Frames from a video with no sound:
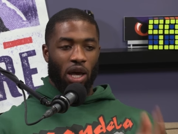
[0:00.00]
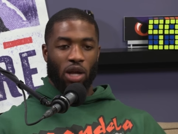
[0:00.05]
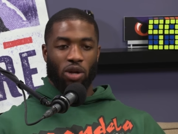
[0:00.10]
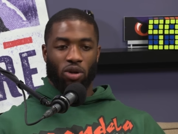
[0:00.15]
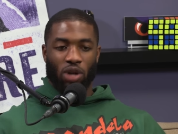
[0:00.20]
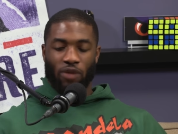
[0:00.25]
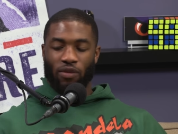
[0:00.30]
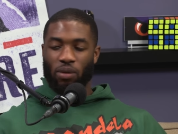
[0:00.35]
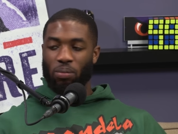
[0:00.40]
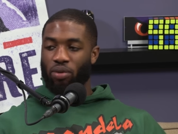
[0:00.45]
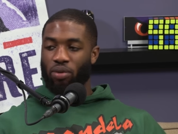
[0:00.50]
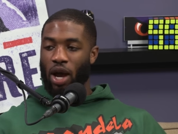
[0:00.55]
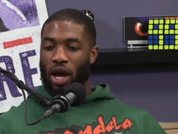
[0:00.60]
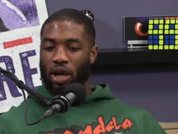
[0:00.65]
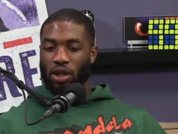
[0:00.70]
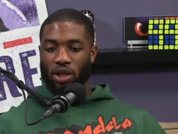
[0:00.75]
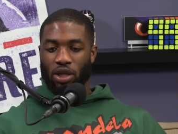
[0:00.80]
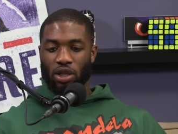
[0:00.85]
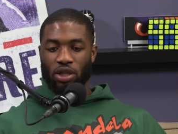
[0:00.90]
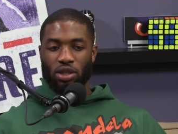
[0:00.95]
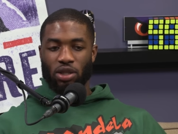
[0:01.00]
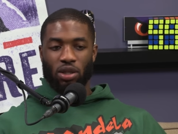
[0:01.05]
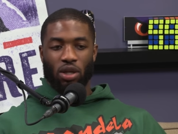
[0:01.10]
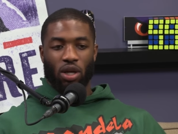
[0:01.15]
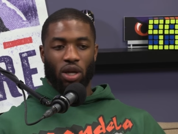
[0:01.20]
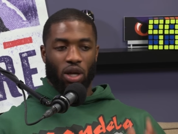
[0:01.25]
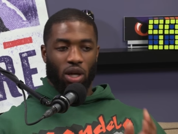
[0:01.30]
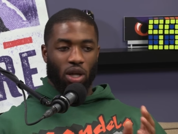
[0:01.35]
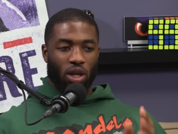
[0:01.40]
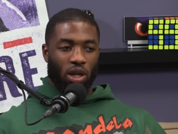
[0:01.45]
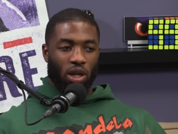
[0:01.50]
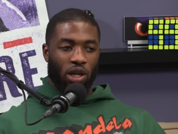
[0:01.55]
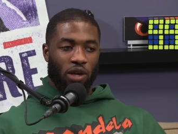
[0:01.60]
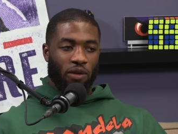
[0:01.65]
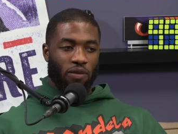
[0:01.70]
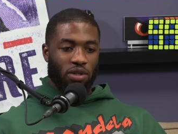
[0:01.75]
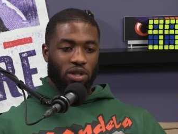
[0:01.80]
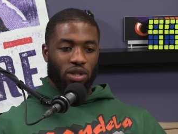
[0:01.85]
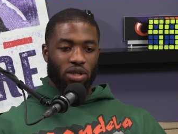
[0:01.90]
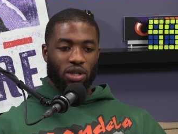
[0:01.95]
handled every practice,
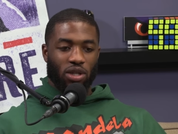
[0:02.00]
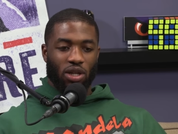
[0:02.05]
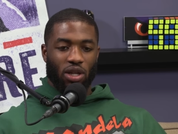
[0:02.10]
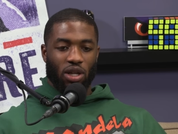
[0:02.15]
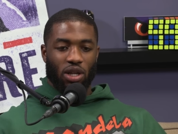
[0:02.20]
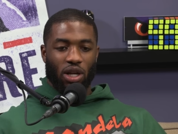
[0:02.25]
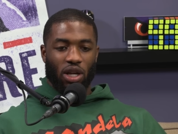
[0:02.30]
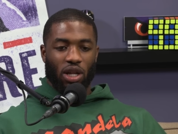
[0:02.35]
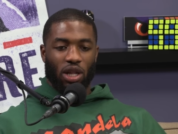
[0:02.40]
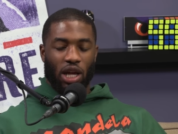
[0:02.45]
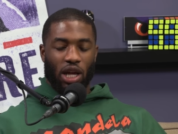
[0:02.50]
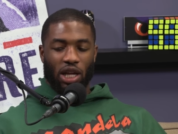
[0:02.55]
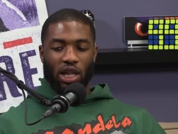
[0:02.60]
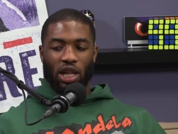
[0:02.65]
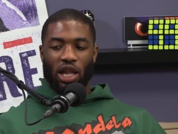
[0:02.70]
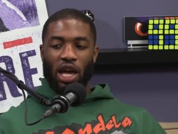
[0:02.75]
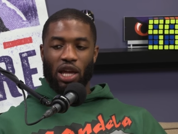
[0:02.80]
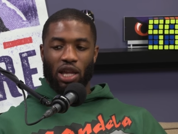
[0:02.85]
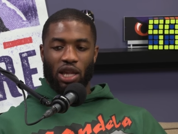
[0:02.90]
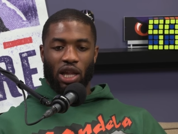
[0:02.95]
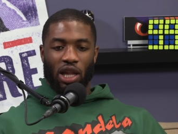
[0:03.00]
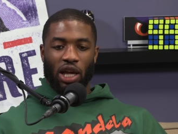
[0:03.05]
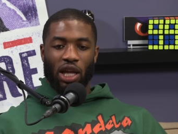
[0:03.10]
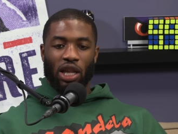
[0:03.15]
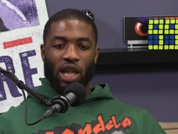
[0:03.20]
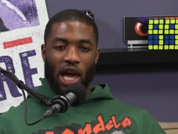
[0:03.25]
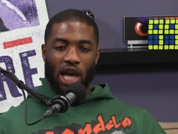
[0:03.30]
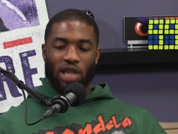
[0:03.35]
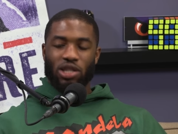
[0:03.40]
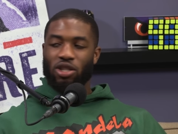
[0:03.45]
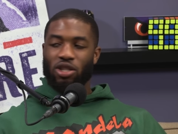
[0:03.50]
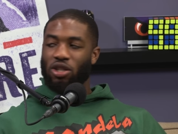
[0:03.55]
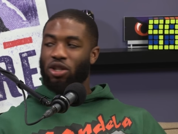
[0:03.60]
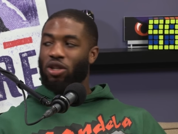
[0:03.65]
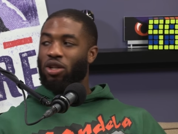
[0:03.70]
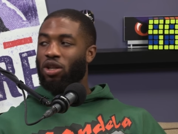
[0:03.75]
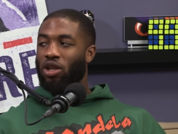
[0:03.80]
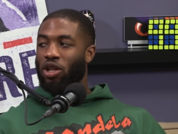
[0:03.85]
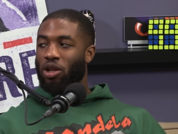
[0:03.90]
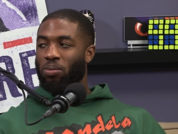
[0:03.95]
lifts, like like last
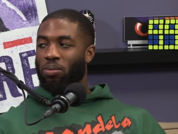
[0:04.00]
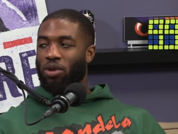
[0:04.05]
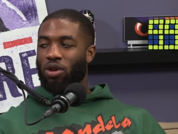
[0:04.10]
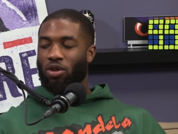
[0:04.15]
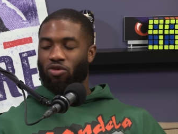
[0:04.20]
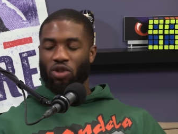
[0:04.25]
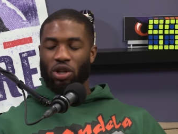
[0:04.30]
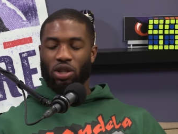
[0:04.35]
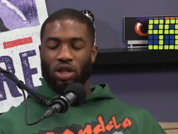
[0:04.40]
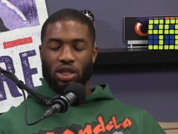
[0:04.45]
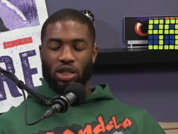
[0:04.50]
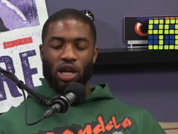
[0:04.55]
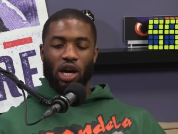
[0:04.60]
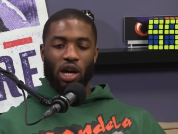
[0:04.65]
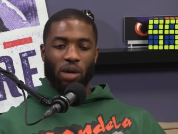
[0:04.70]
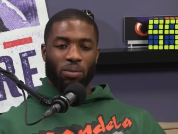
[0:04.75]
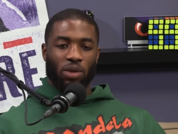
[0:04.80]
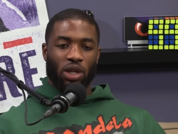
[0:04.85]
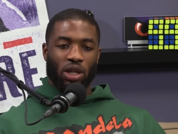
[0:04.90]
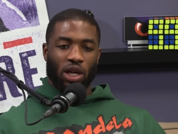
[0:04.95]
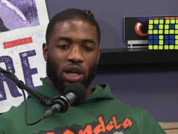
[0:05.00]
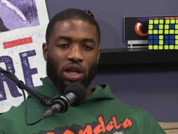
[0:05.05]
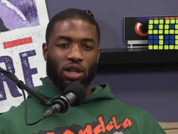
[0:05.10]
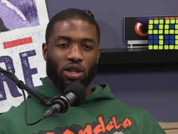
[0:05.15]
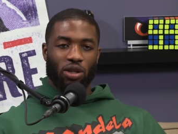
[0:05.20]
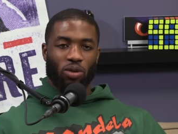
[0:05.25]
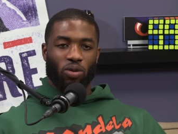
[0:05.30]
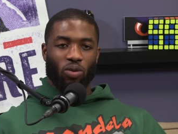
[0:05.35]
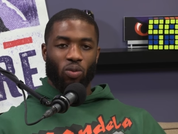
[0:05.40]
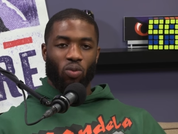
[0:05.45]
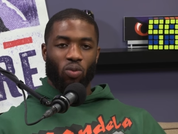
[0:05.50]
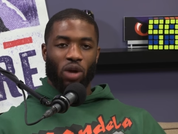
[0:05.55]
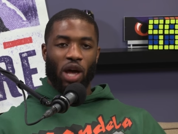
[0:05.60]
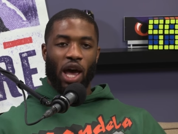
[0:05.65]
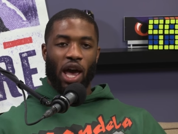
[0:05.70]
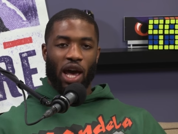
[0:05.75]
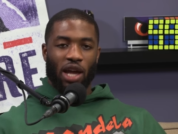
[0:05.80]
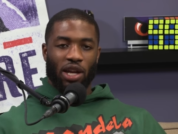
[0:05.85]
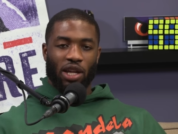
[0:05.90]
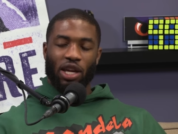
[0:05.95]
year really taught me like
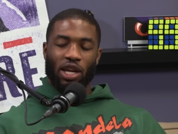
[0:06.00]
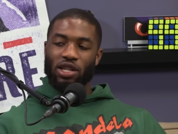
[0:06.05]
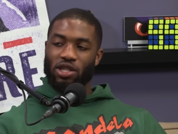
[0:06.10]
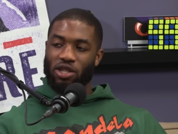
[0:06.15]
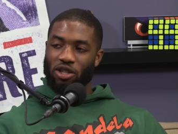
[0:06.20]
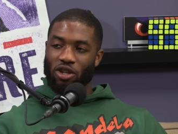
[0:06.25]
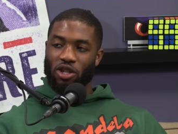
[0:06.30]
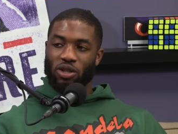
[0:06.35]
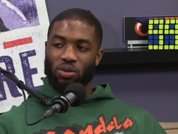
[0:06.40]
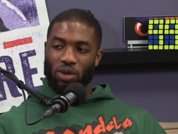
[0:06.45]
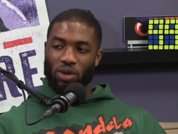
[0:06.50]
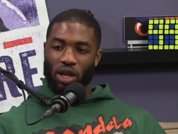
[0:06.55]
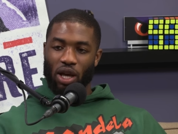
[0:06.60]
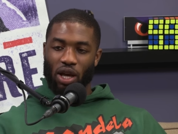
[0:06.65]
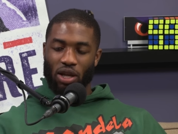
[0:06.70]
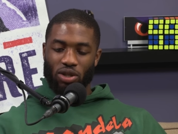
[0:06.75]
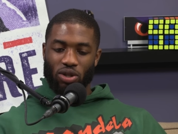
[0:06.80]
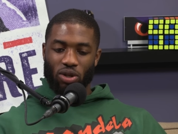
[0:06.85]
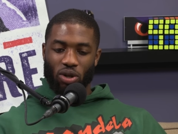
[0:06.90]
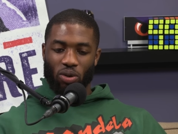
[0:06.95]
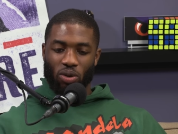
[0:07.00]
I had to get serious with that. So